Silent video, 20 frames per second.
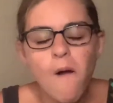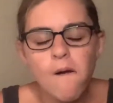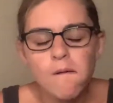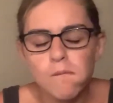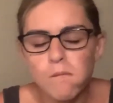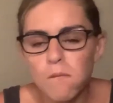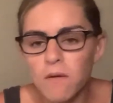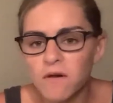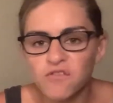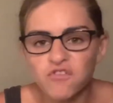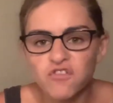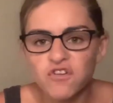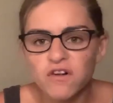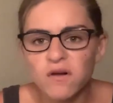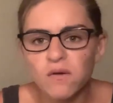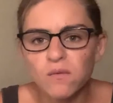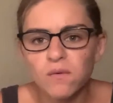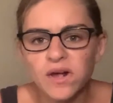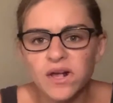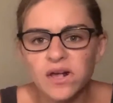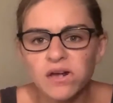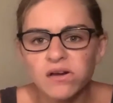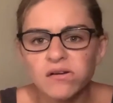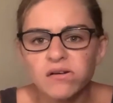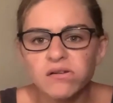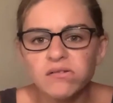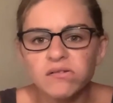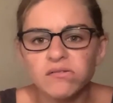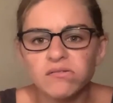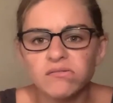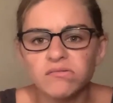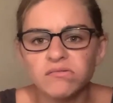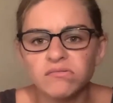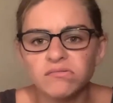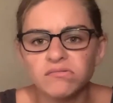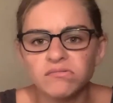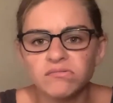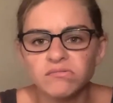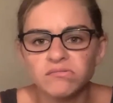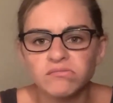munching away. Oh,
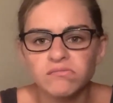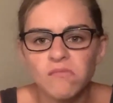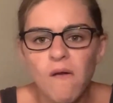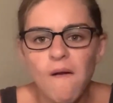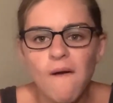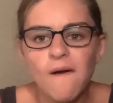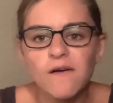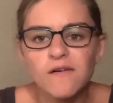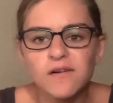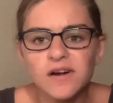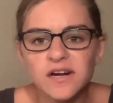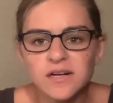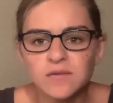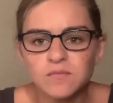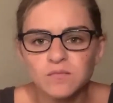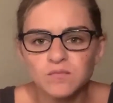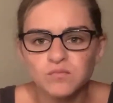okay.